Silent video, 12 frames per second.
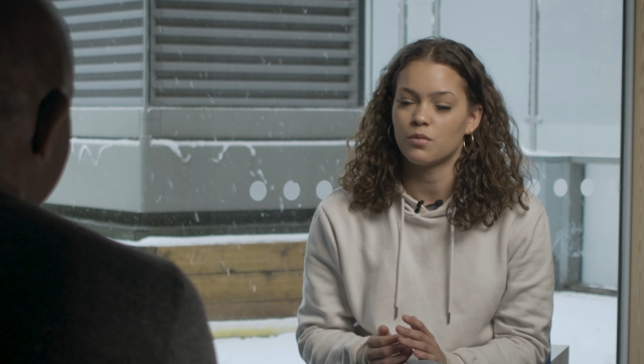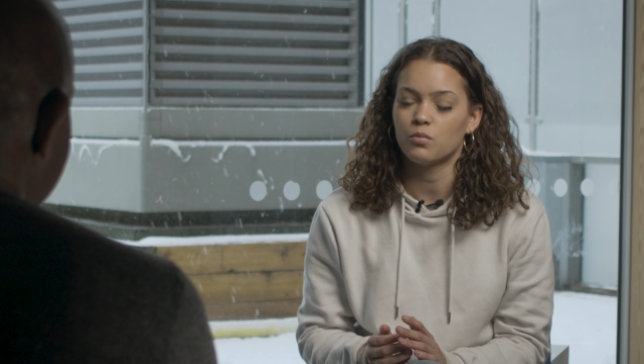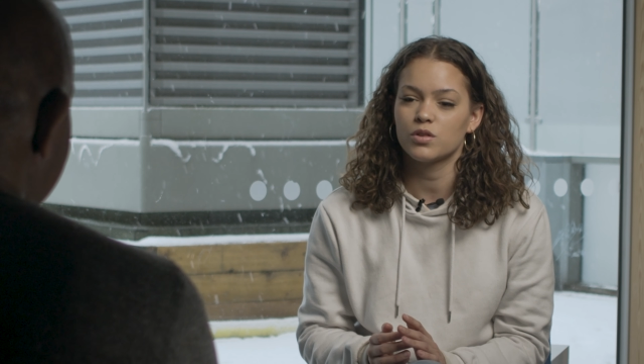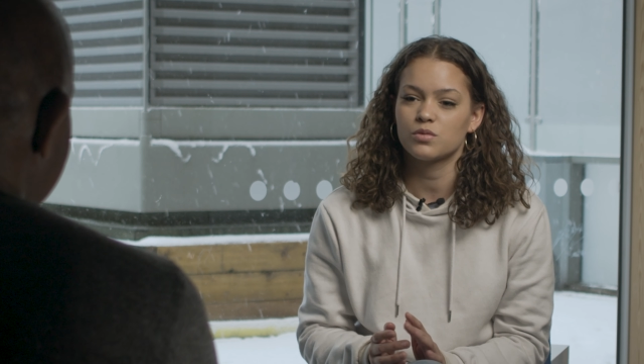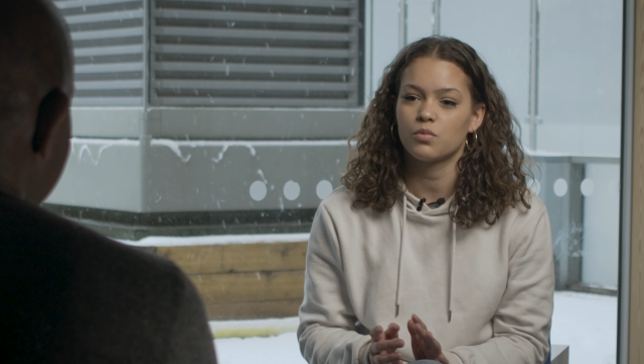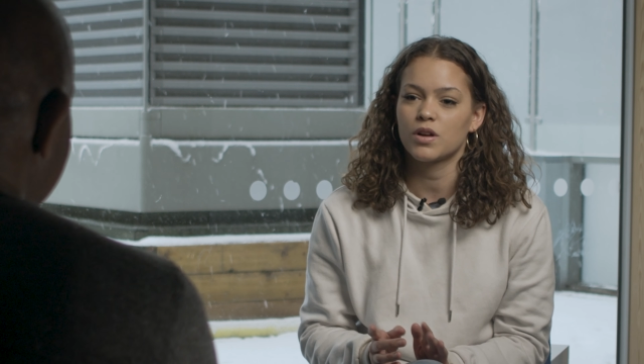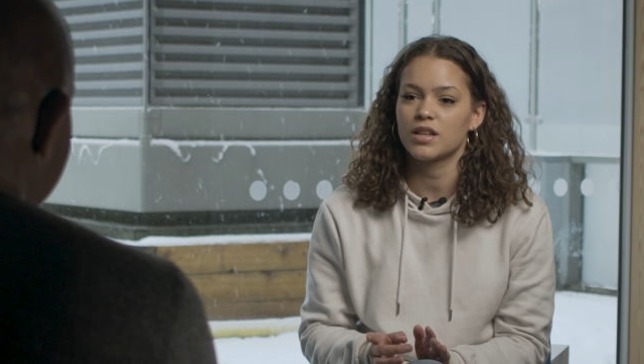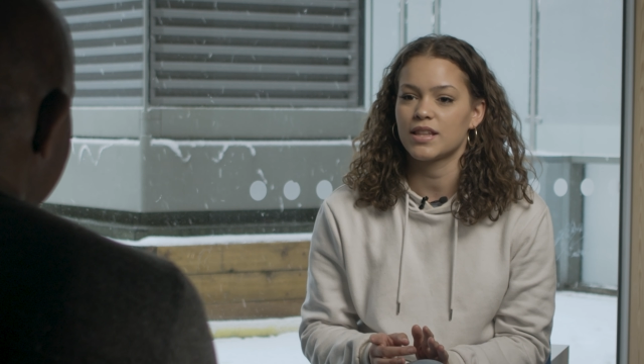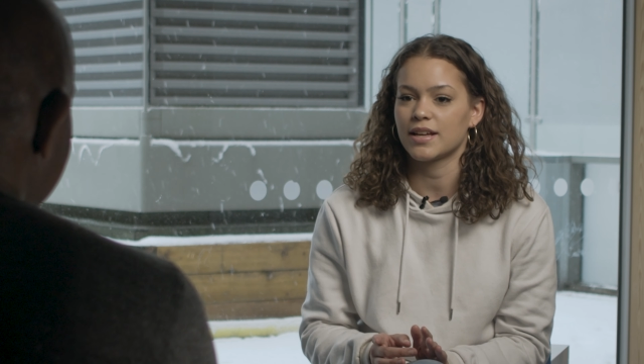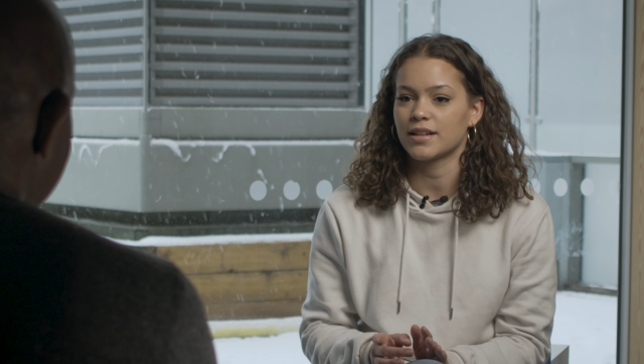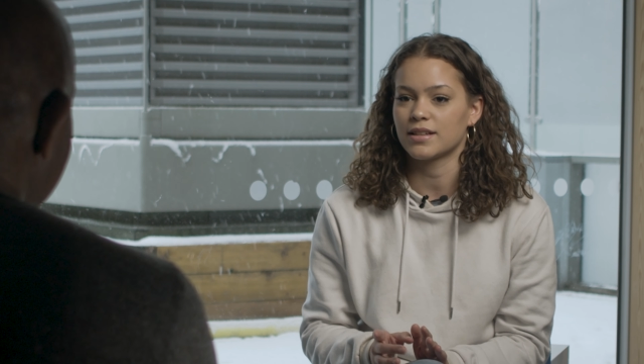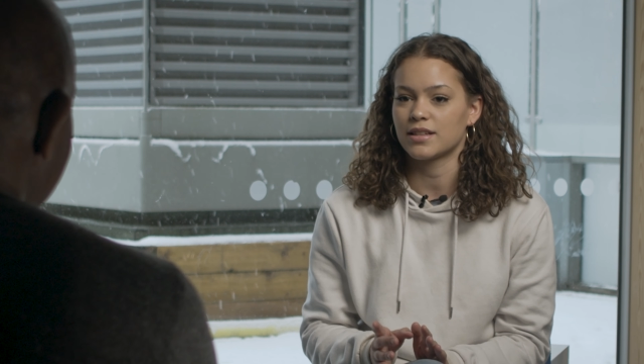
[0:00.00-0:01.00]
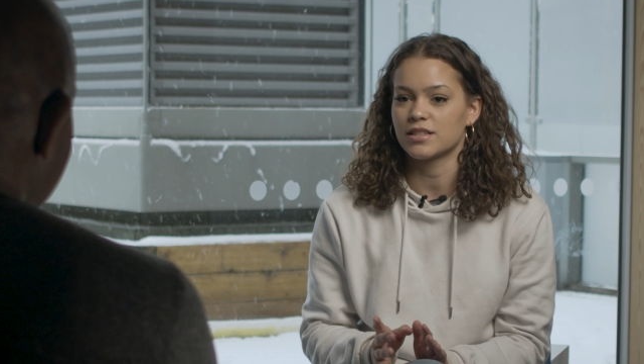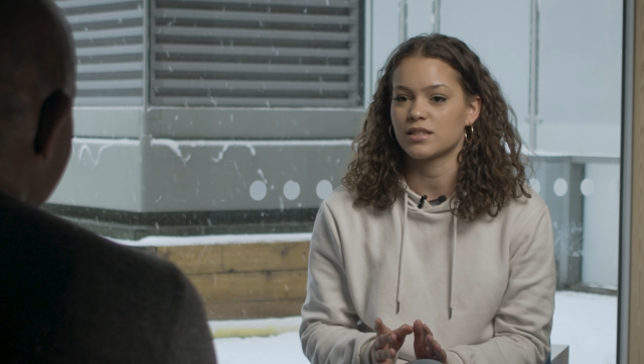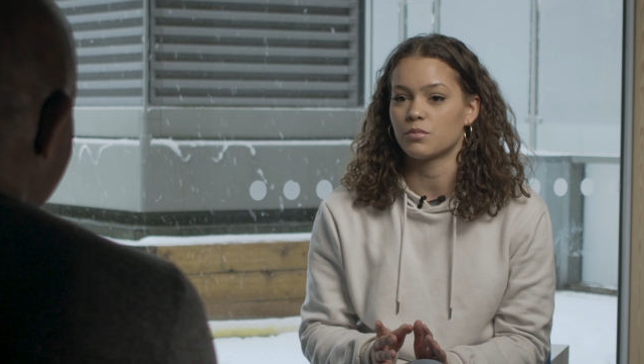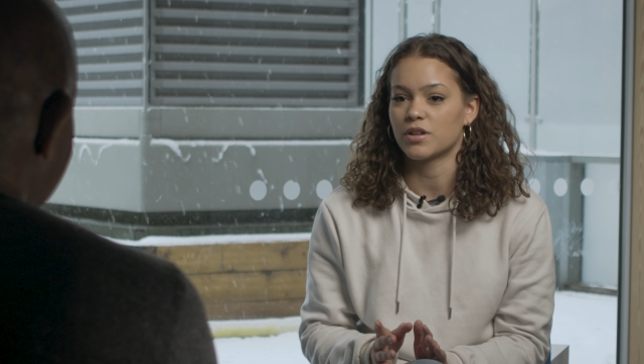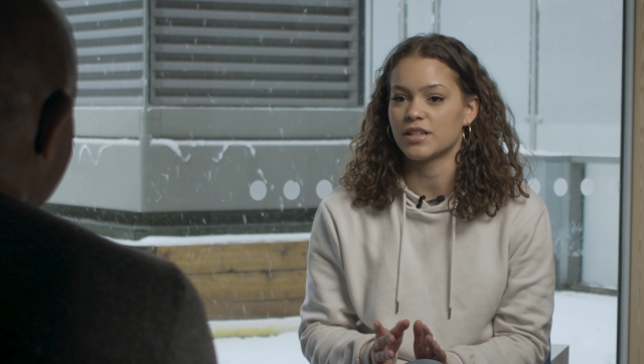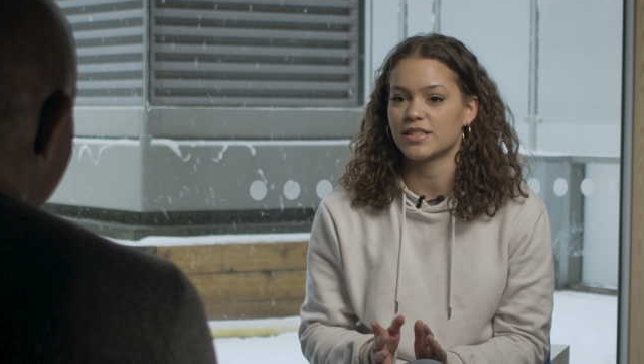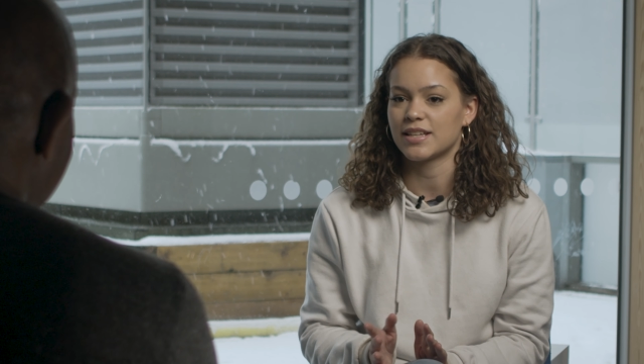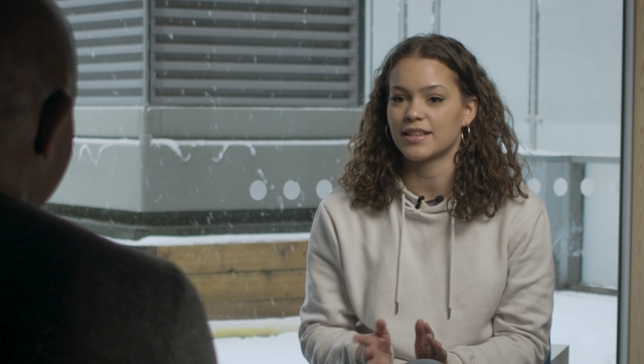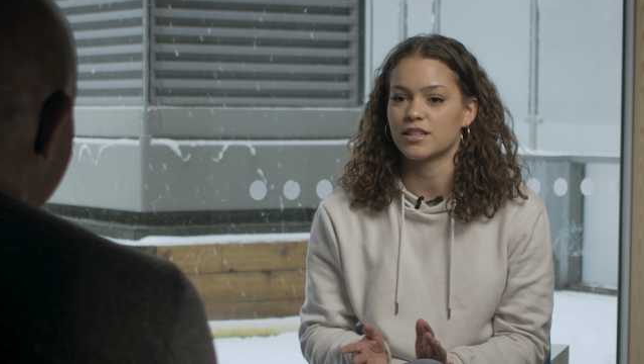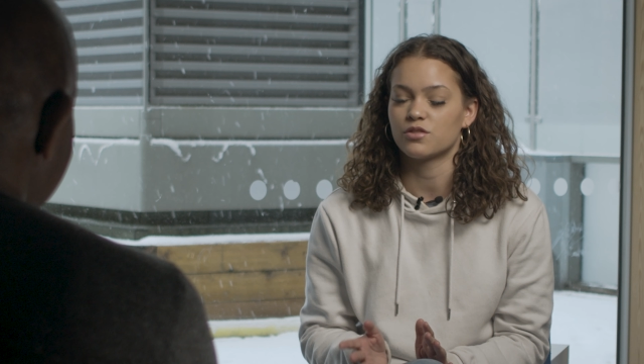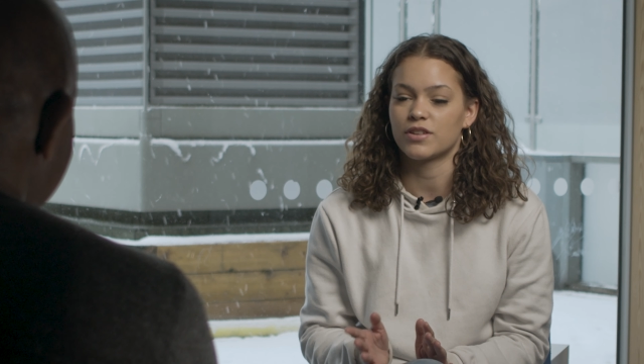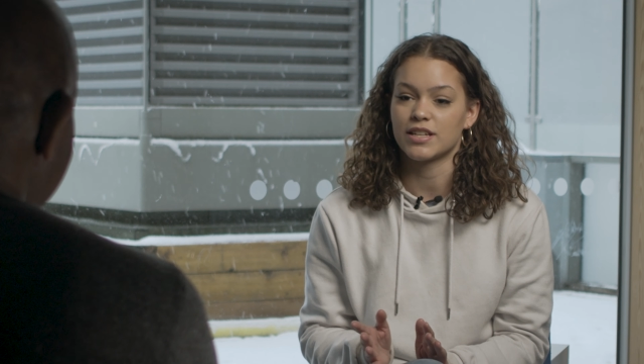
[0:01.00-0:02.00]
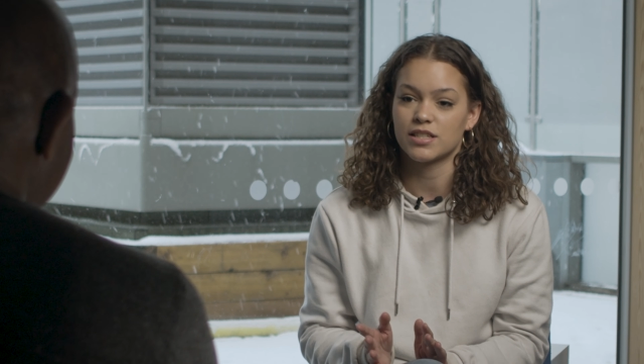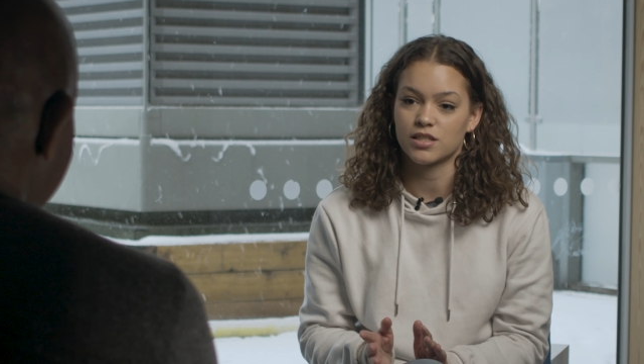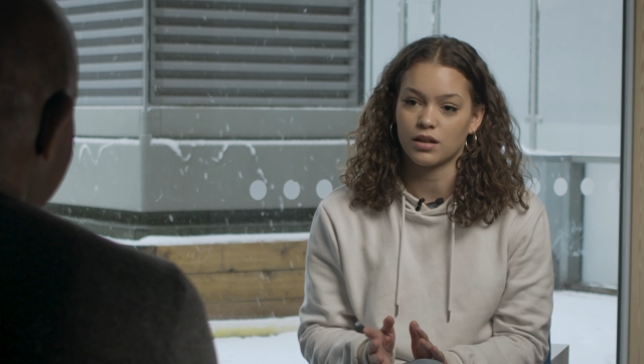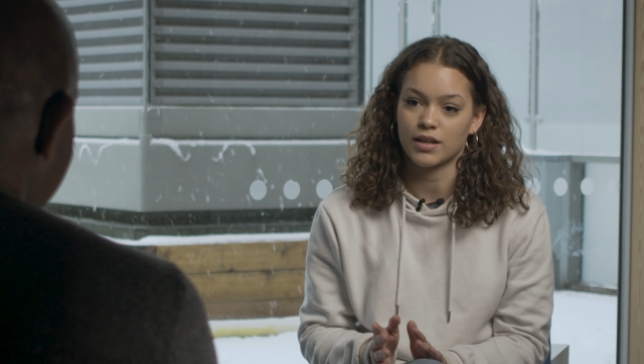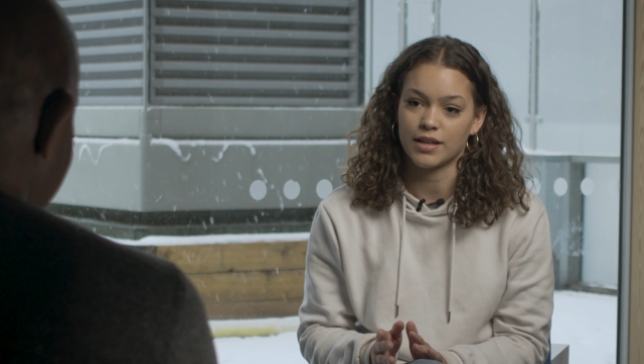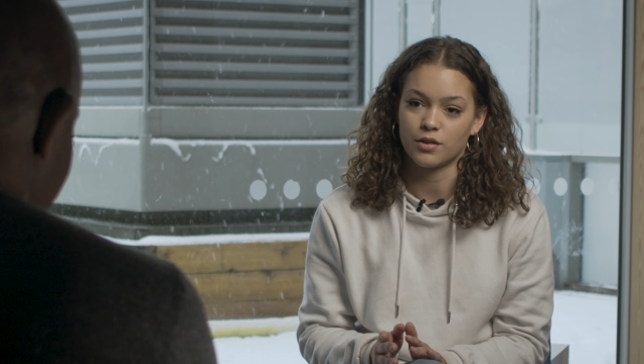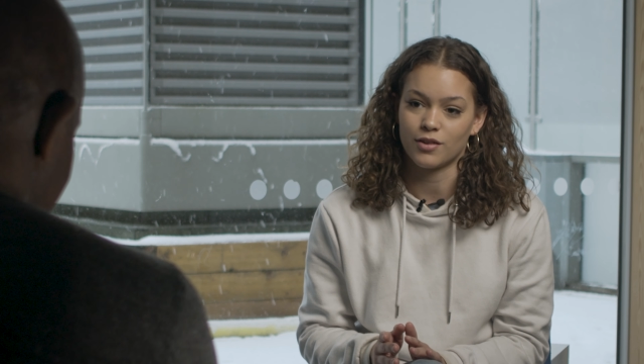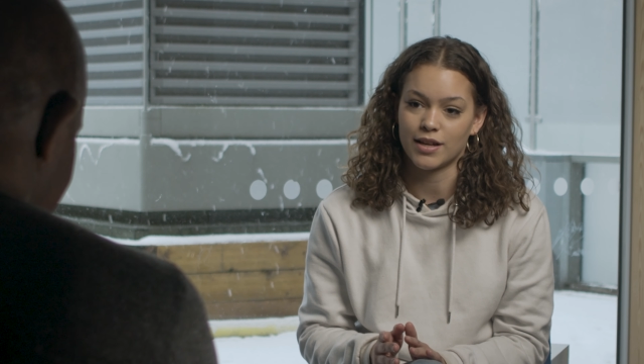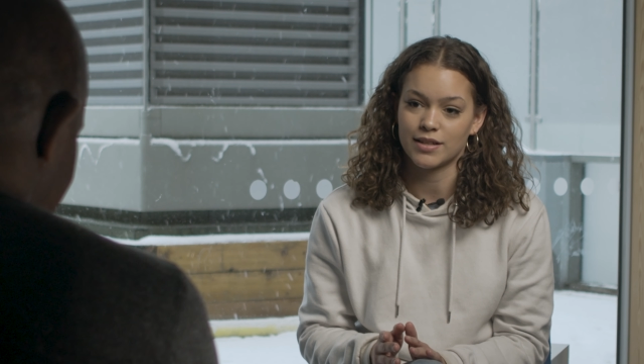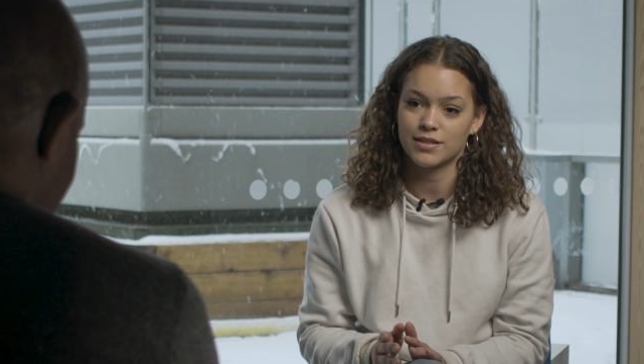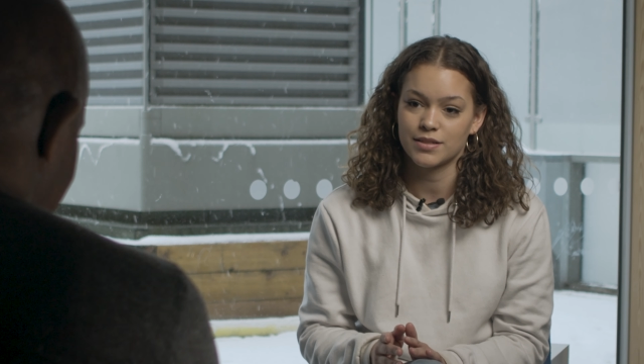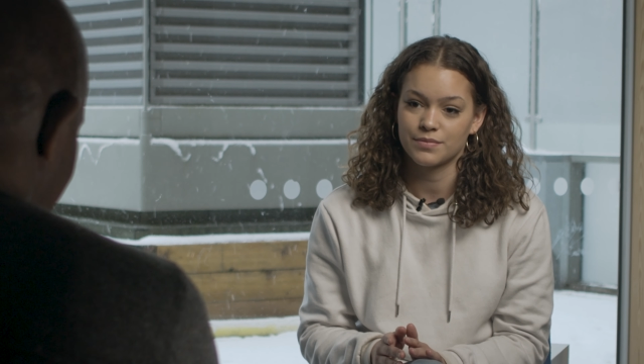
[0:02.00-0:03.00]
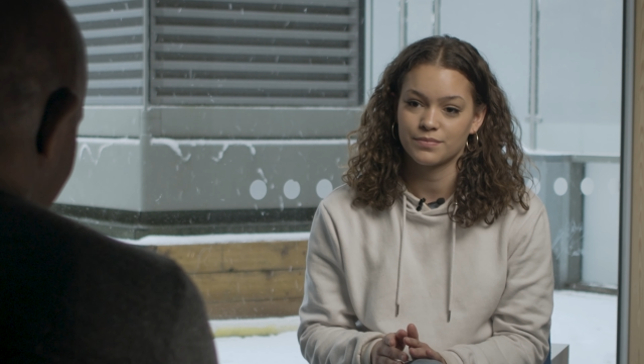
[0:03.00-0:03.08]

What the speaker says: And what's one thing that someone has said that's really stuck in your head?